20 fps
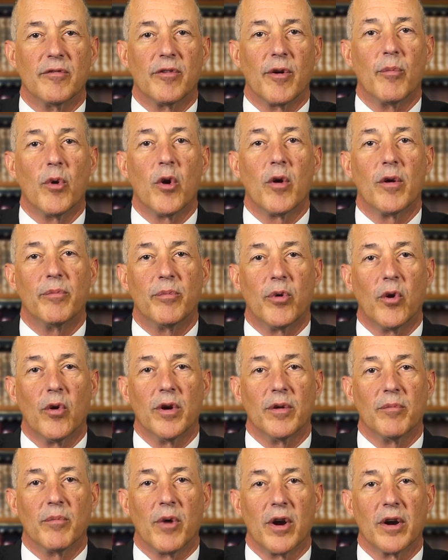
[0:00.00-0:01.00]
For more
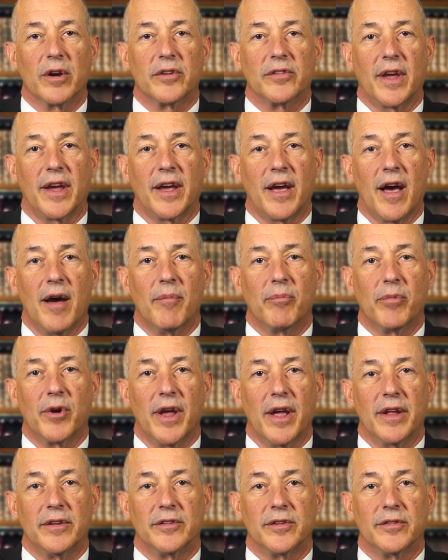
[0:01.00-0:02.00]
important marks, a
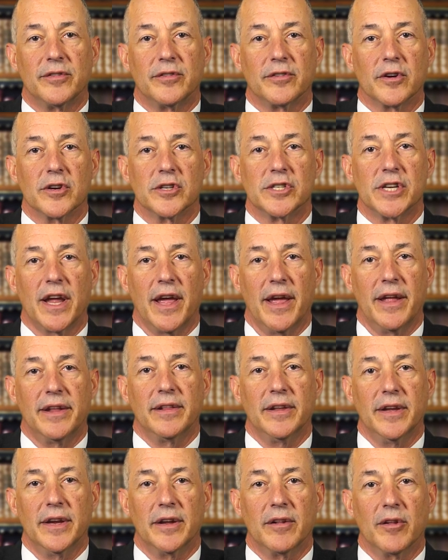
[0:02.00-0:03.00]
comprehensive search
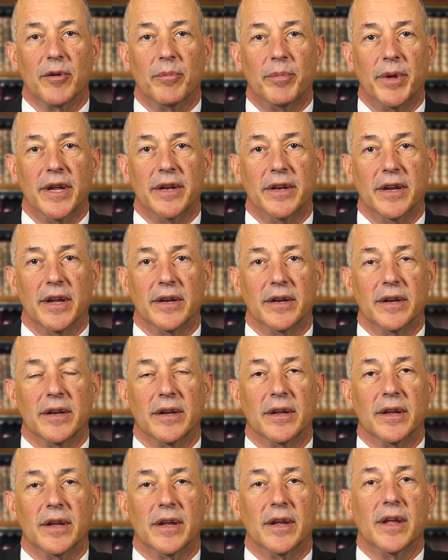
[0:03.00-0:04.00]
and legal opinion,
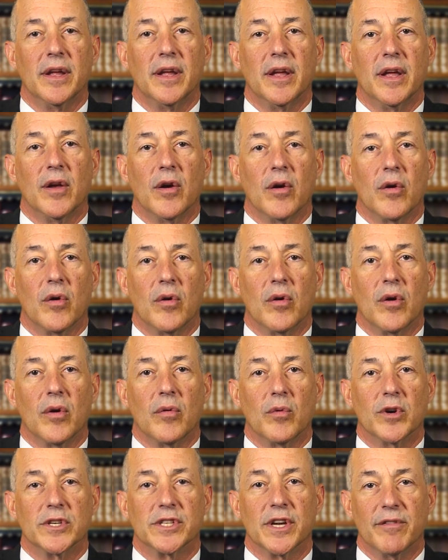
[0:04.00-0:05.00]

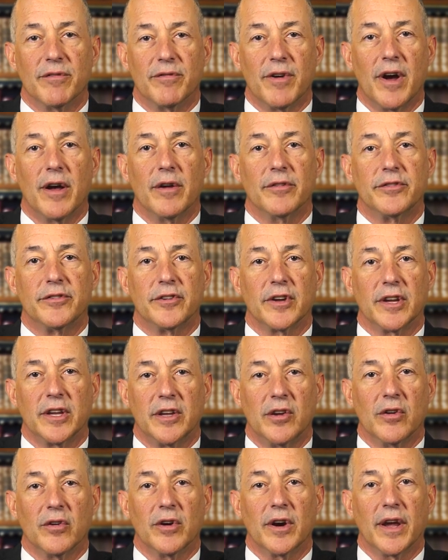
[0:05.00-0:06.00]
which involves
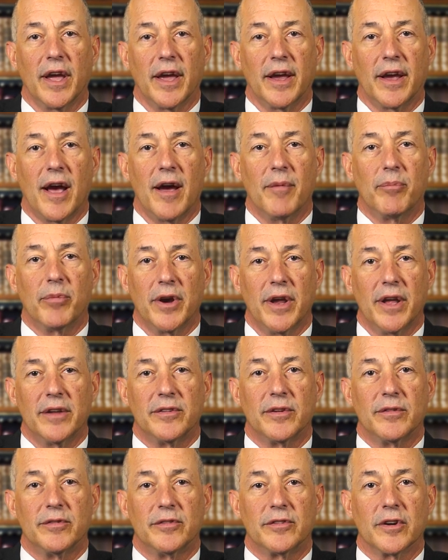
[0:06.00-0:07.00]
securing a
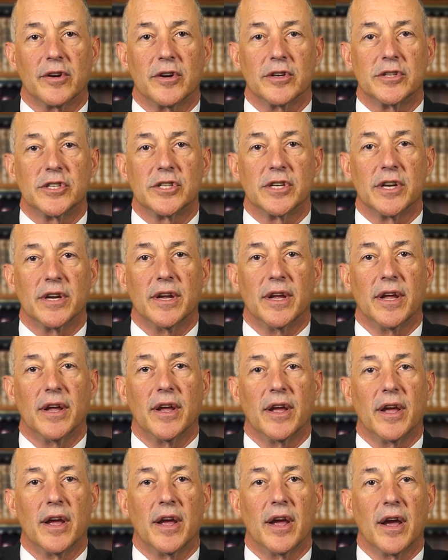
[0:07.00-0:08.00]
comprehensive search
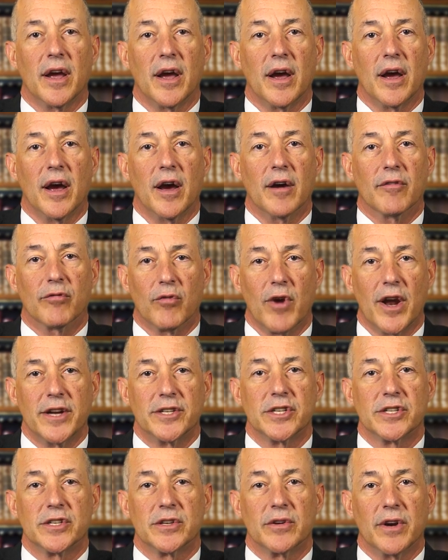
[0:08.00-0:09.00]
of
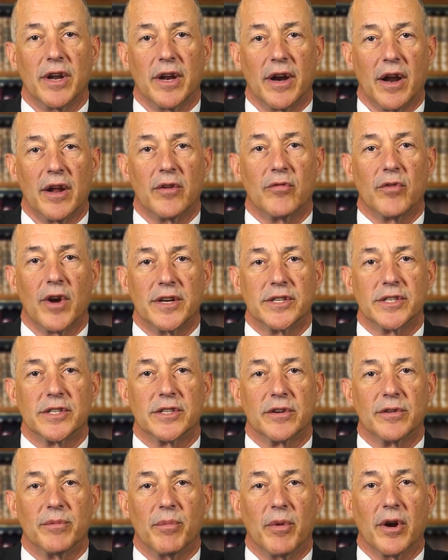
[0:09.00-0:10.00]
registered and
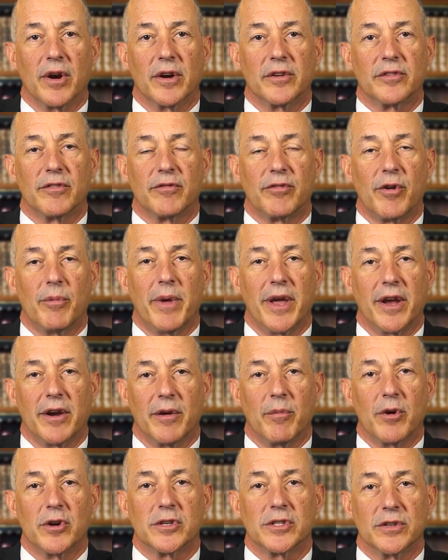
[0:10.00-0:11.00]
unregistered marks from a
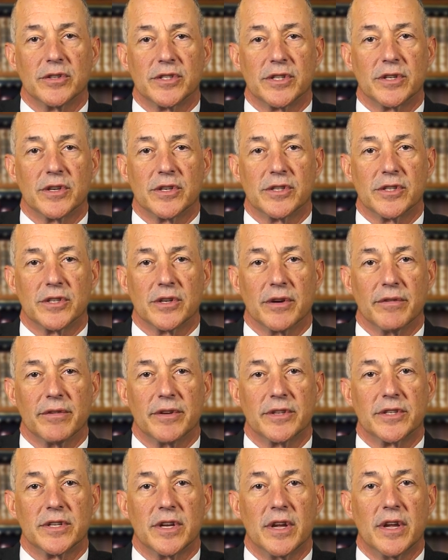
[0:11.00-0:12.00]
commercial search
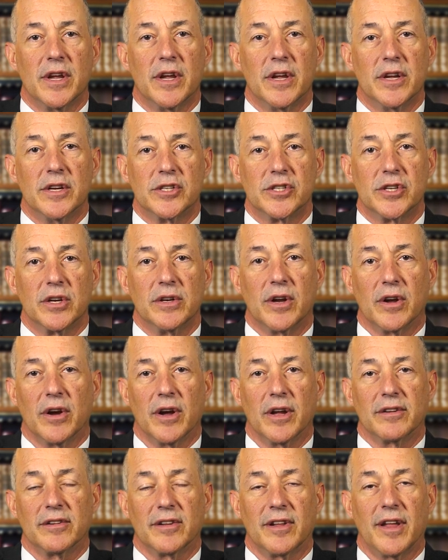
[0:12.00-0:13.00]
service should
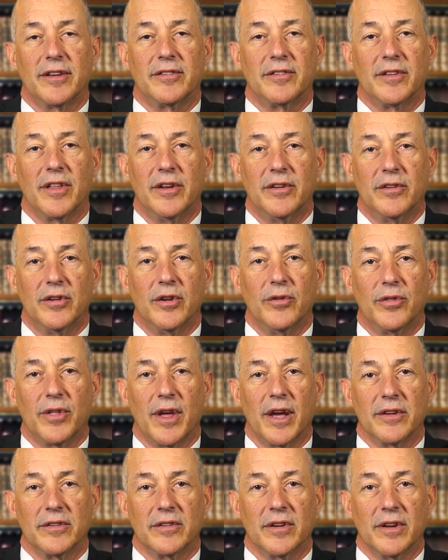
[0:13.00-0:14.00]
cost less than
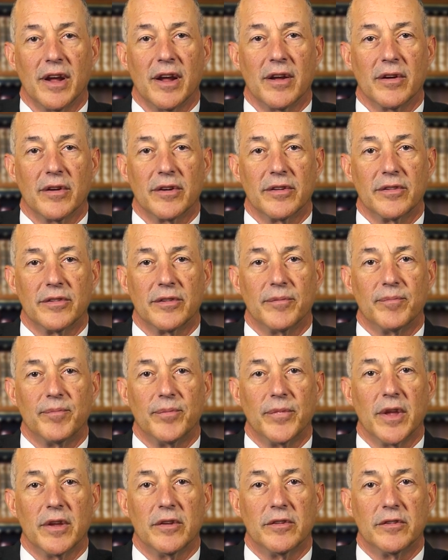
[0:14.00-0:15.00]
$2,000.
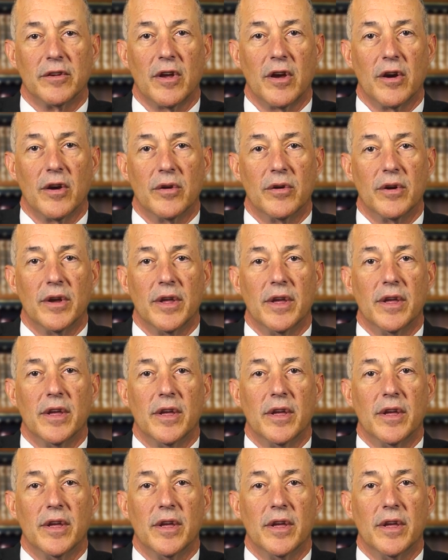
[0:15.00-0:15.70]
So